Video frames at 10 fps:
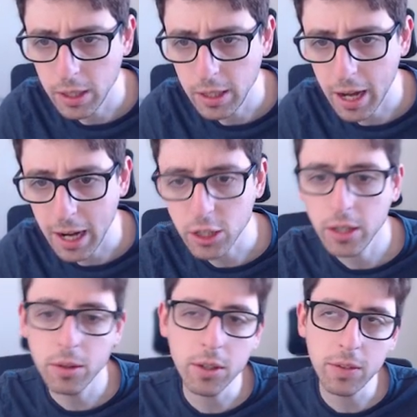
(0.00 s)
yeah,
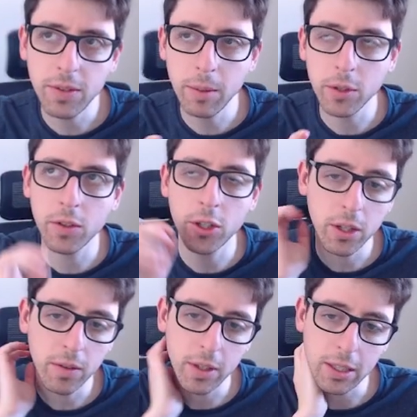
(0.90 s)
actually, there was a famous
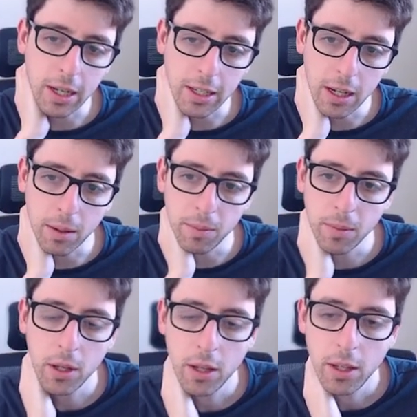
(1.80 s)
version of this
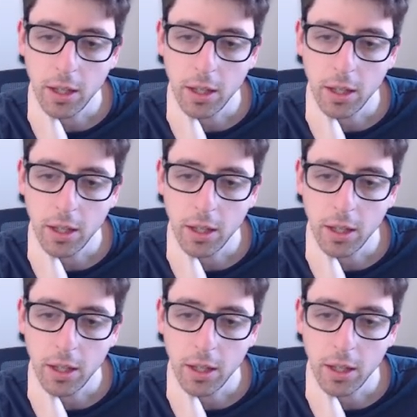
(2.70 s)
endgame